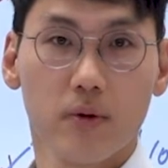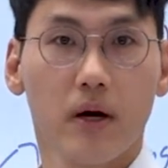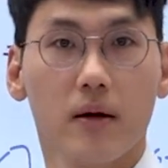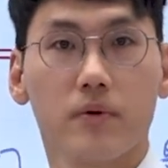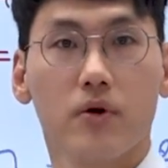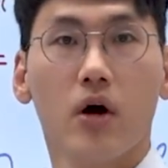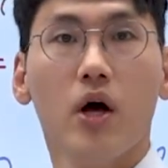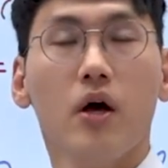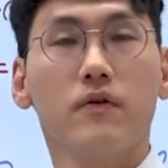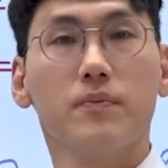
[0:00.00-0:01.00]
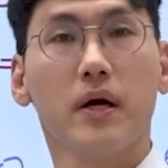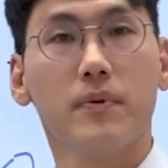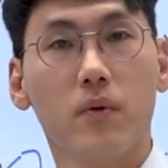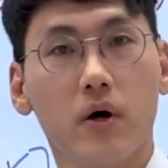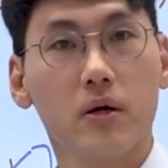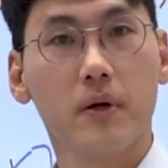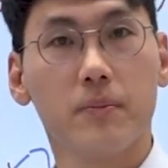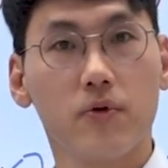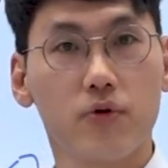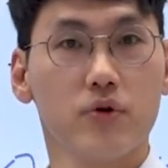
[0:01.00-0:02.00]
popular for paper 1 and
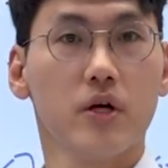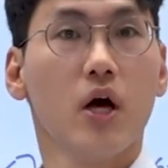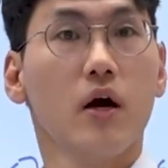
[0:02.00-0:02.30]
paper 3